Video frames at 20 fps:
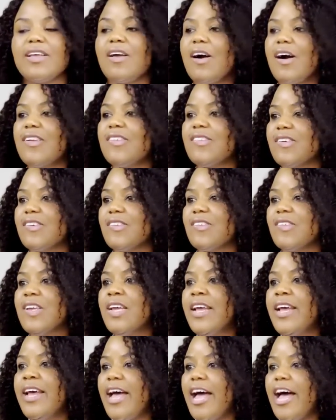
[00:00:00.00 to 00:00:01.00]
guarded,
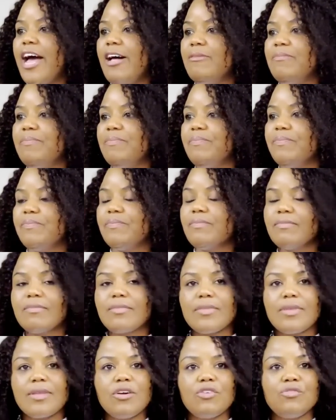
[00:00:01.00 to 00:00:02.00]

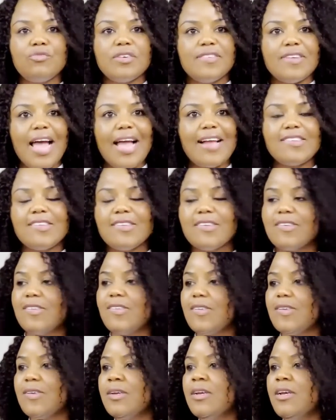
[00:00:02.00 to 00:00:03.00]

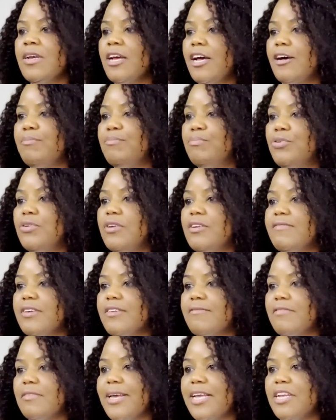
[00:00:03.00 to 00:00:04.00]
redacted, a pool of
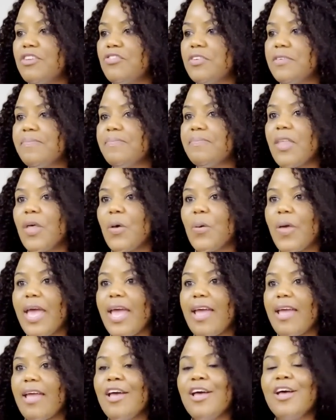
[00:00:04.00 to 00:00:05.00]
information.
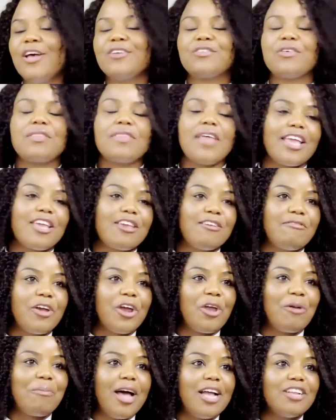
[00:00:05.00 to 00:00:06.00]
Okay, so thank you
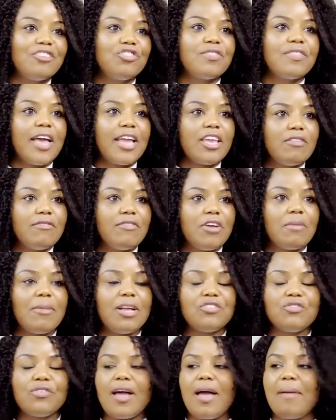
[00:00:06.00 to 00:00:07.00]
very much. Thank you very
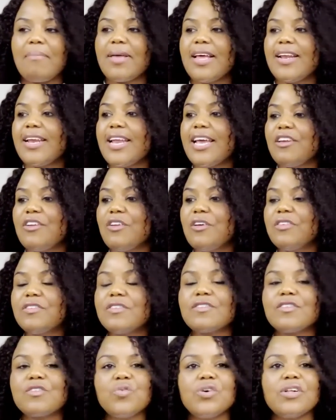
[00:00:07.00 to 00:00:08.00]
much for coming at late
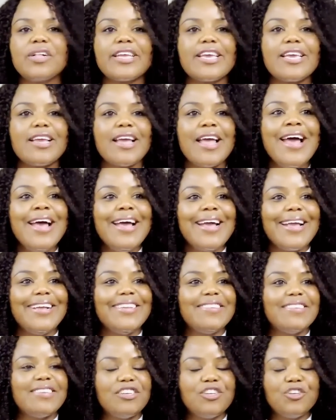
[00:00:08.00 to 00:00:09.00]
notice, and we'll
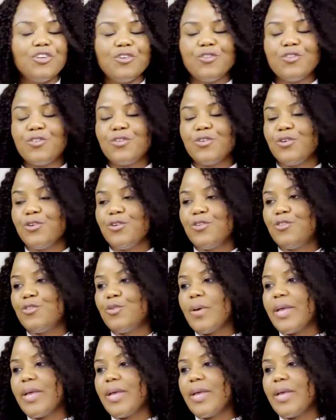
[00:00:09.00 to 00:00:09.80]
continue to